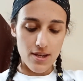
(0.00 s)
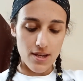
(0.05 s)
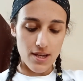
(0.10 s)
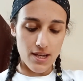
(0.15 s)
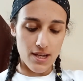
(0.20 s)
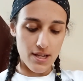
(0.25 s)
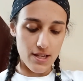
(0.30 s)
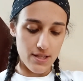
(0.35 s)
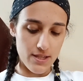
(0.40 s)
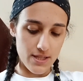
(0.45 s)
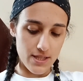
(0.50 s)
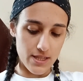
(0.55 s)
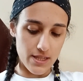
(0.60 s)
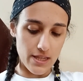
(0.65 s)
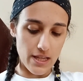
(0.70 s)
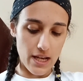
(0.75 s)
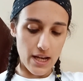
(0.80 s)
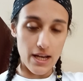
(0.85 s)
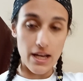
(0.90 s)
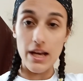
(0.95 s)
And
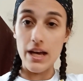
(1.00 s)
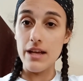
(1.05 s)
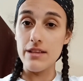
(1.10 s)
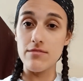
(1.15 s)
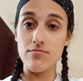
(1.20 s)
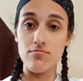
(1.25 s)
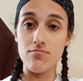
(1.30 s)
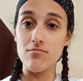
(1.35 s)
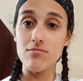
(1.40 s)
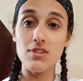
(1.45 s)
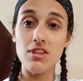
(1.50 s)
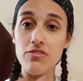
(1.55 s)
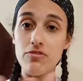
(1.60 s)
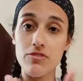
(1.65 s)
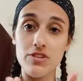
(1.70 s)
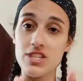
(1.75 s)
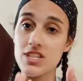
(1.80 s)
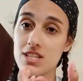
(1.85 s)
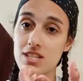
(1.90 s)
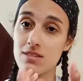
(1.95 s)
I had
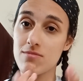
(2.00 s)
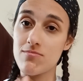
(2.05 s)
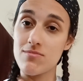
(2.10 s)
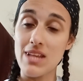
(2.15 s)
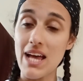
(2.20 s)
different